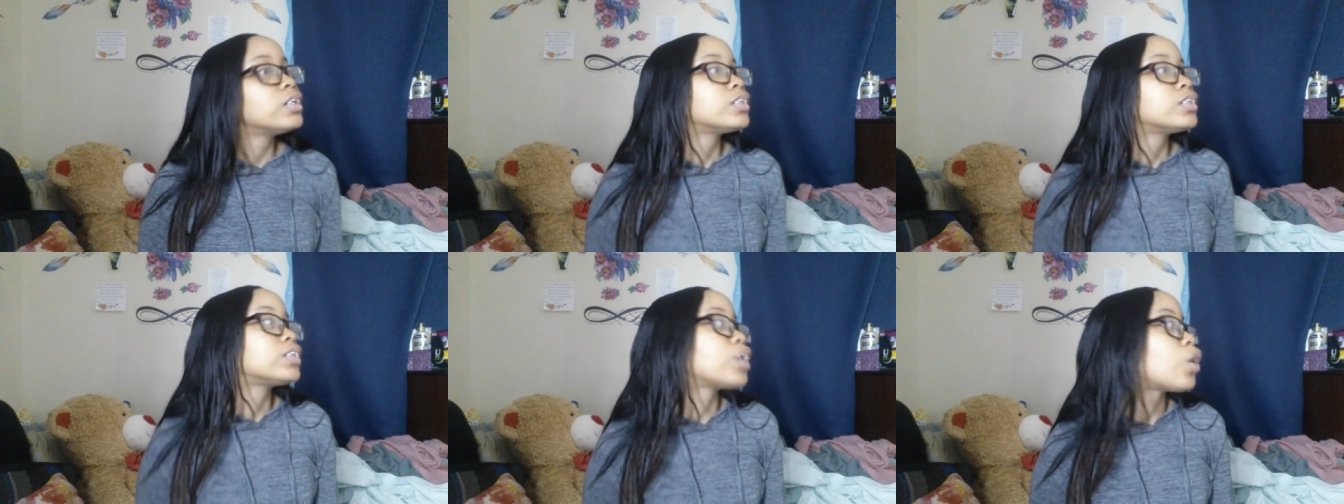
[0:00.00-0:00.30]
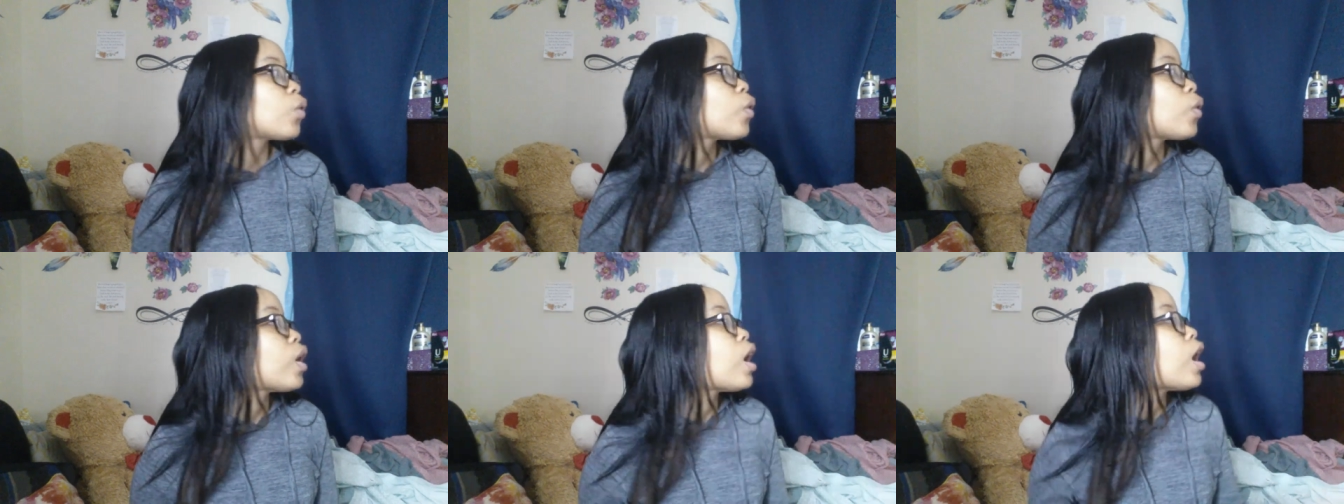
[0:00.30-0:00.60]

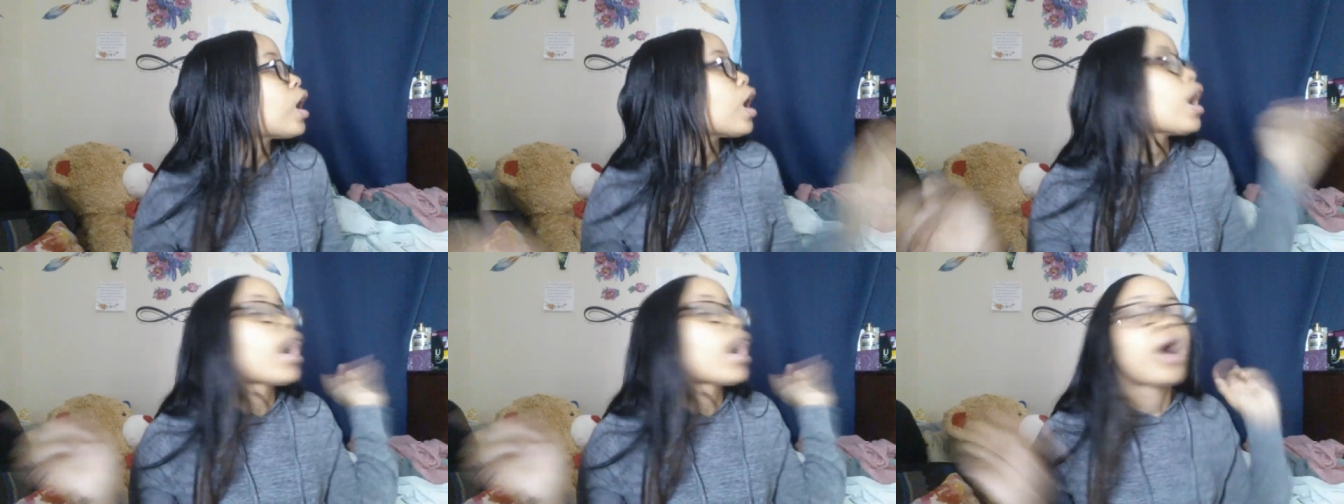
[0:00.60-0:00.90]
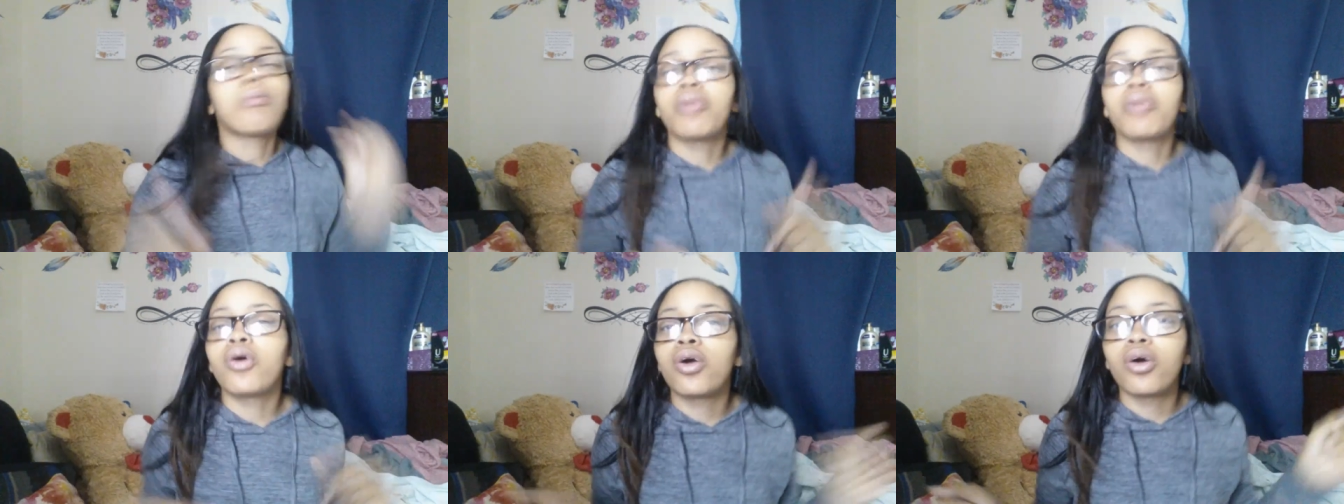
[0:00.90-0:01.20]
So
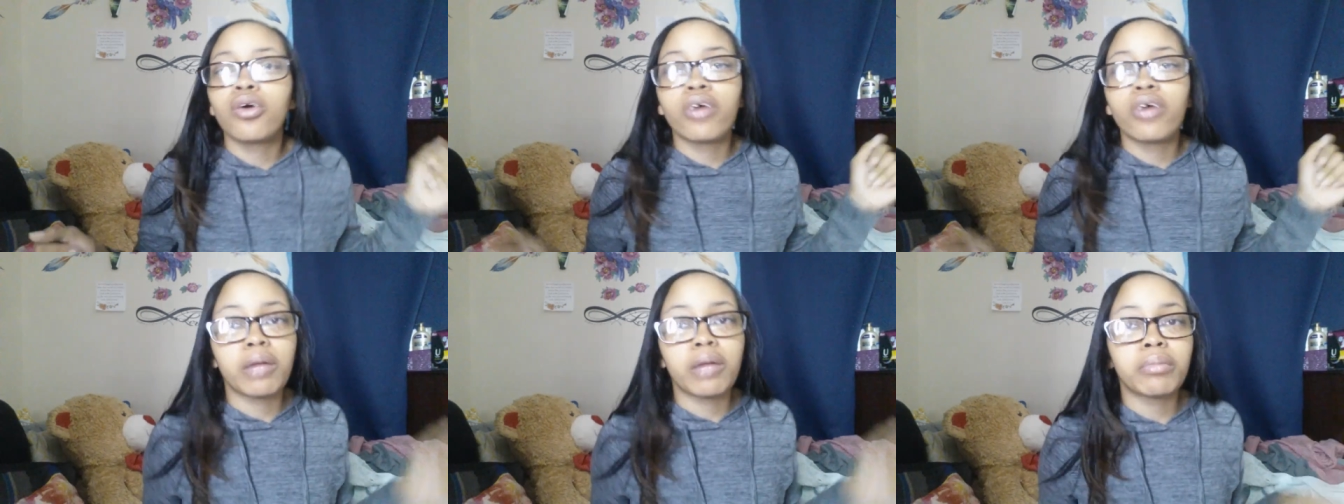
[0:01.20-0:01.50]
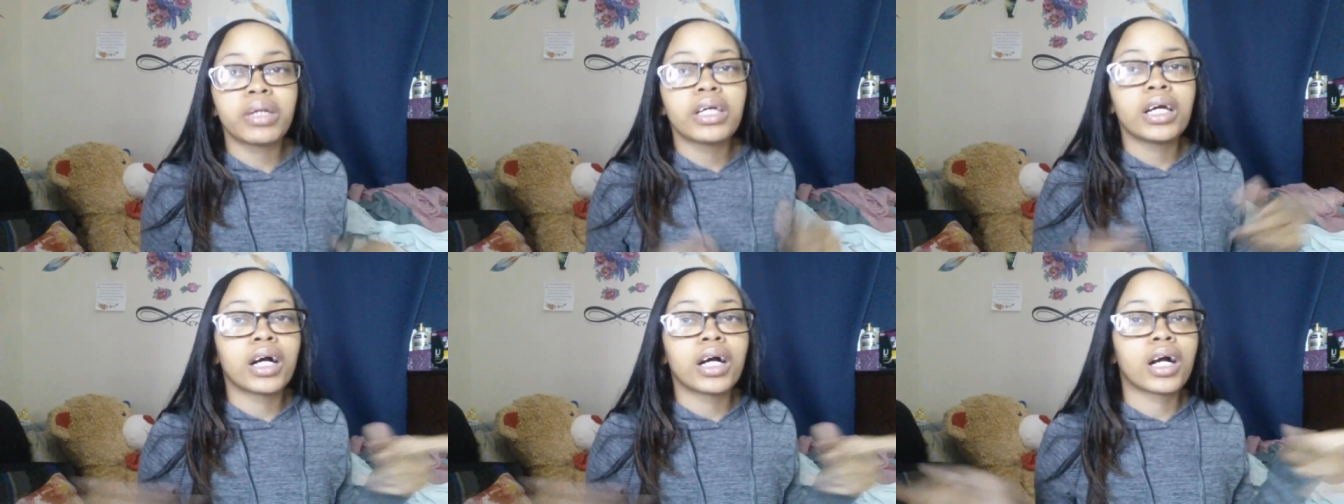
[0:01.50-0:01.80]
I'm going to go
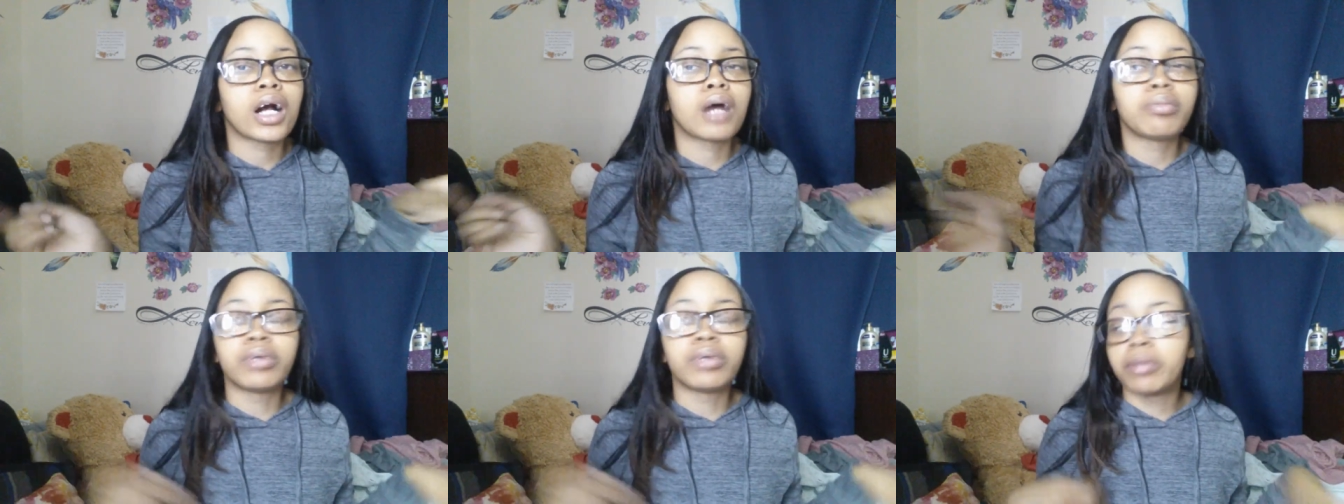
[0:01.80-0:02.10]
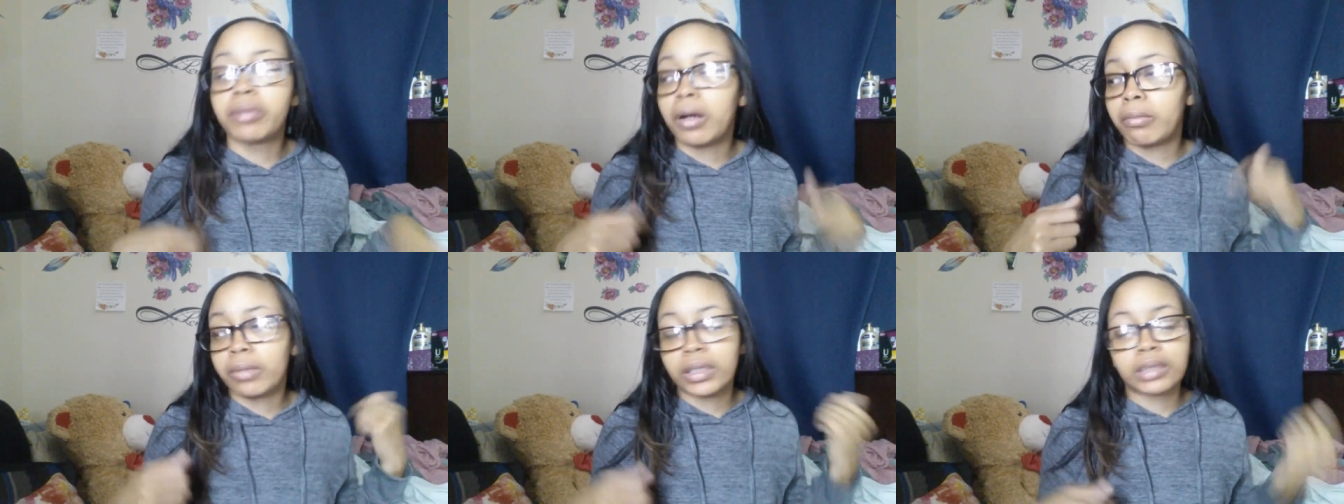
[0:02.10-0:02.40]
grab me a cup
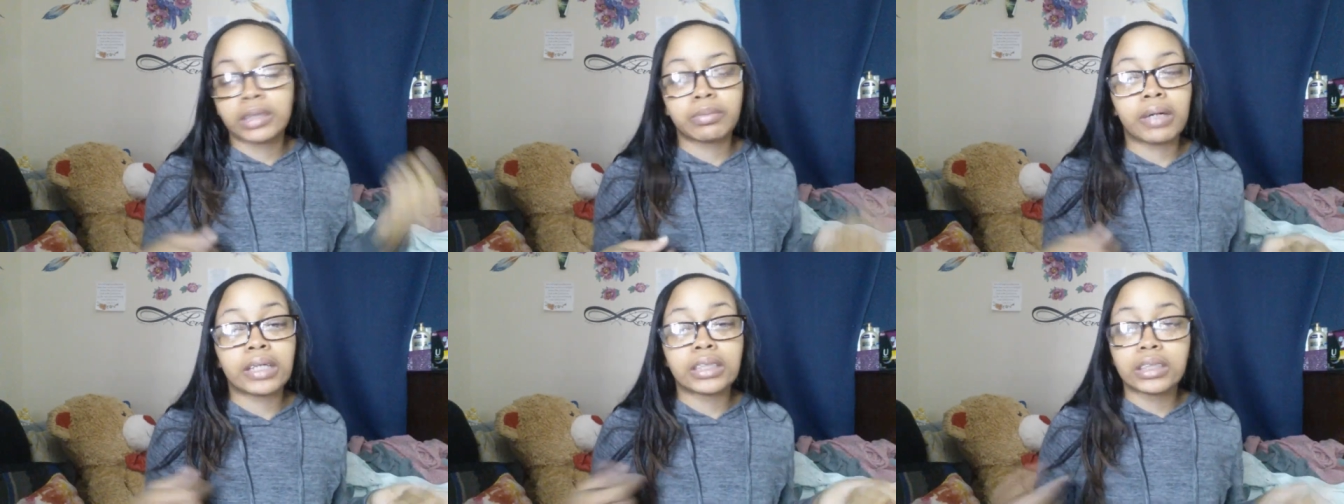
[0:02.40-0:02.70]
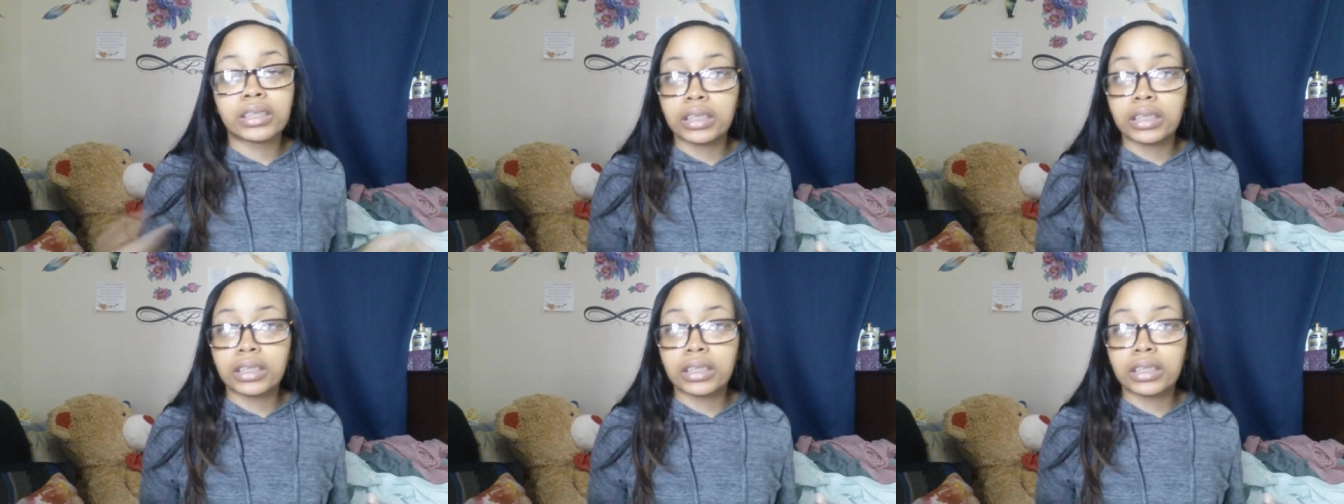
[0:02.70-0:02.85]
of pumpkin spice